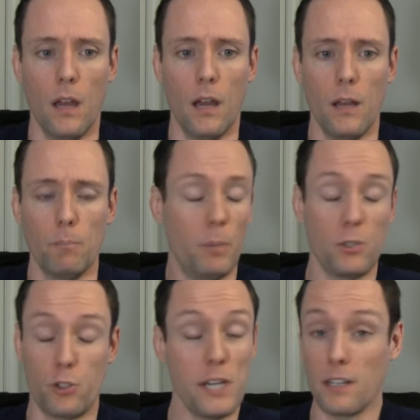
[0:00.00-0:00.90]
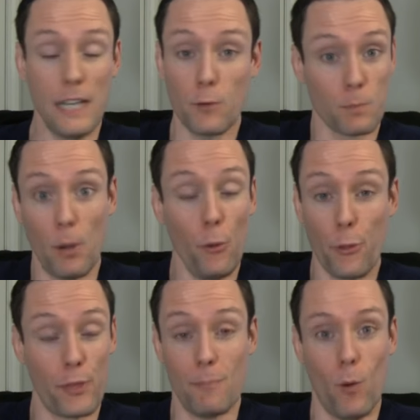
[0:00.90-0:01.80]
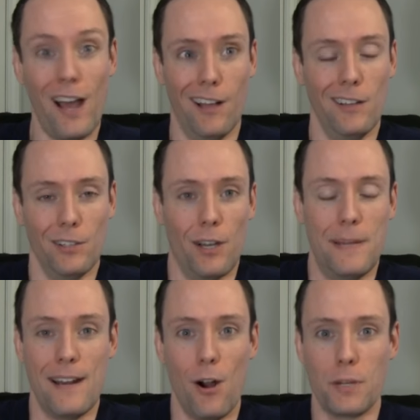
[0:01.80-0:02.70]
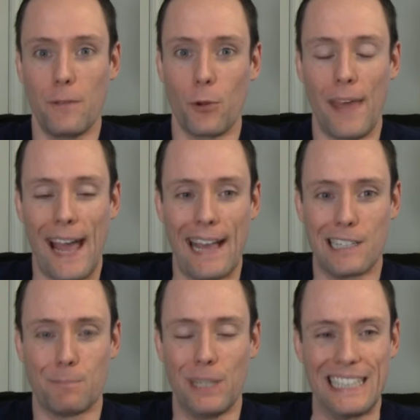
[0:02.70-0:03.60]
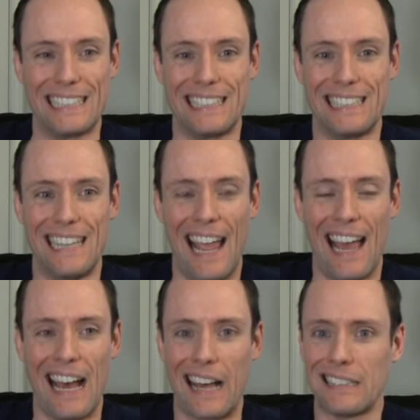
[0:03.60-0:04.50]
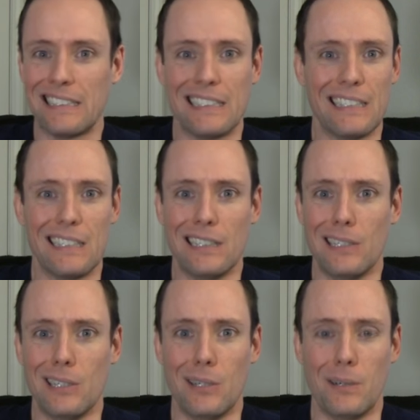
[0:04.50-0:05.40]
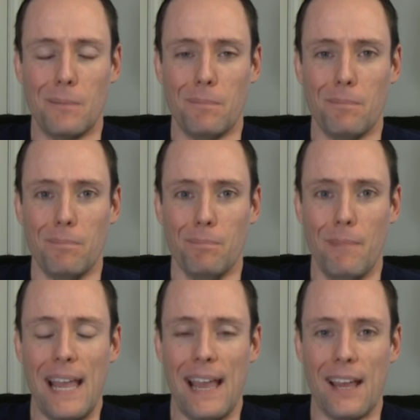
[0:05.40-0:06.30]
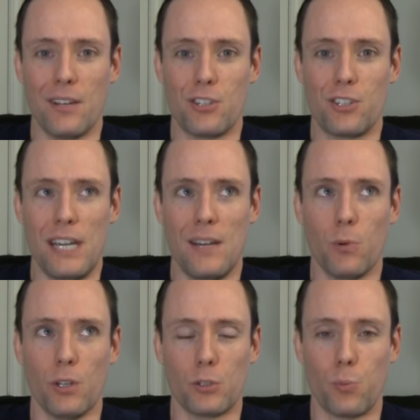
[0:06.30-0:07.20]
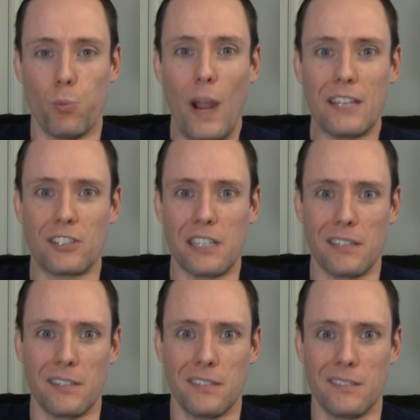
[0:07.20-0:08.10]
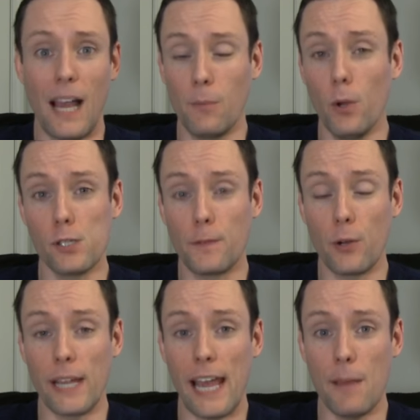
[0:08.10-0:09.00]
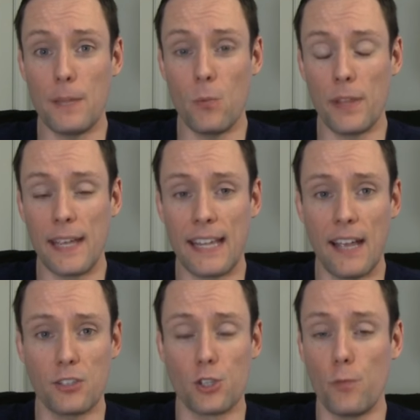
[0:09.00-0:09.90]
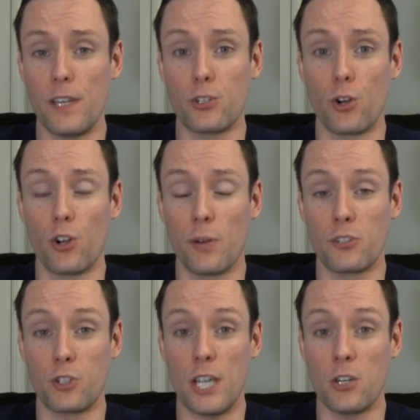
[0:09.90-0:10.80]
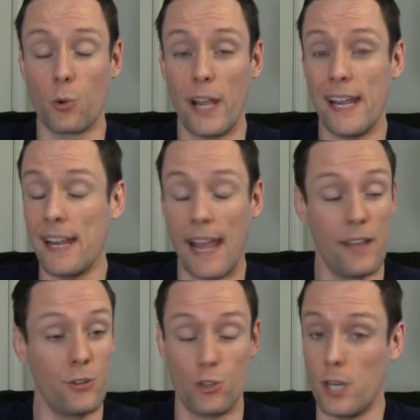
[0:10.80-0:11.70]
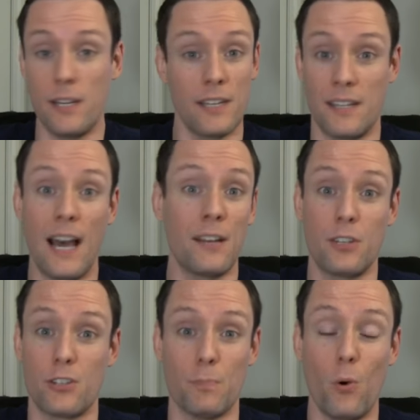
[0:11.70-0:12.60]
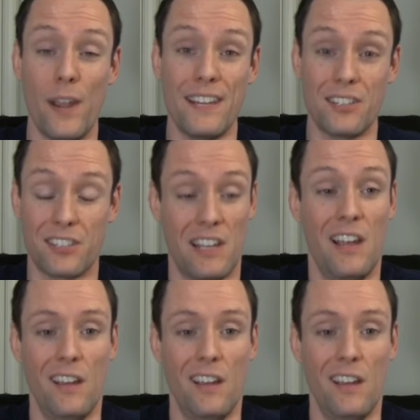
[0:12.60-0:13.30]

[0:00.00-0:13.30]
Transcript: Uh, but she delivered both of them well. I'll, I'll give her that. But yeah, man, she was wasted. I was very happy when they cast Sophie Turner as Jean Grey, and she did not disappoint.